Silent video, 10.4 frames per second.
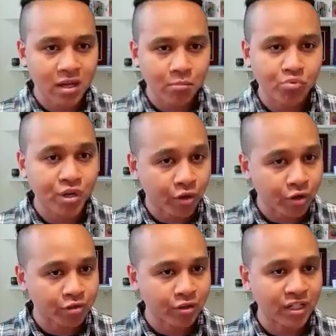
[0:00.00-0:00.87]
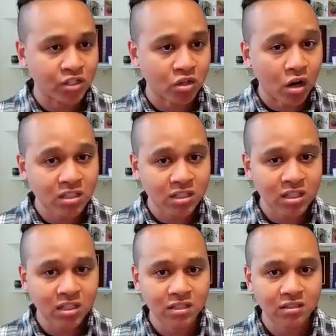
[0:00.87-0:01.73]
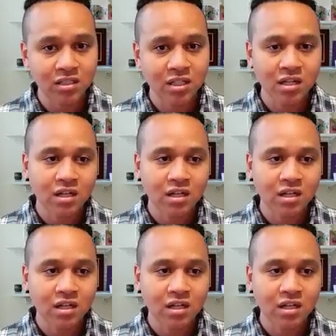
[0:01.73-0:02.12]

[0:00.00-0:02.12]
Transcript: precursor exhausted T cells.